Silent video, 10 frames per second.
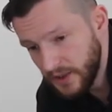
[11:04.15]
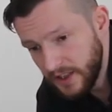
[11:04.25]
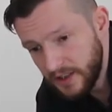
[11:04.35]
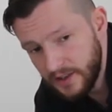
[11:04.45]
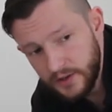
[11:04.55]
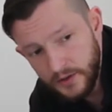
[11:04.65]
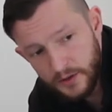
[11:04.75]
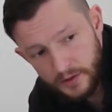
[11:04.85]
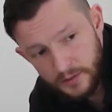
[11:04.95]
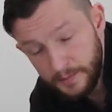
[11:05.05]
We're here
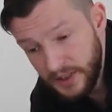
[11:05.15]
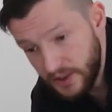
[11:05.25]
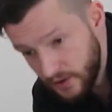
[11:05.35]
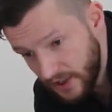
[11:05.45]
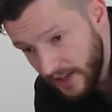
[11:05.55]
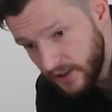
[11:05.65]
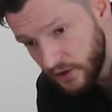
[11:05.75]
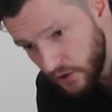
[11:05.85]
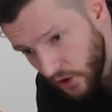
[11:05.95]
to be together, to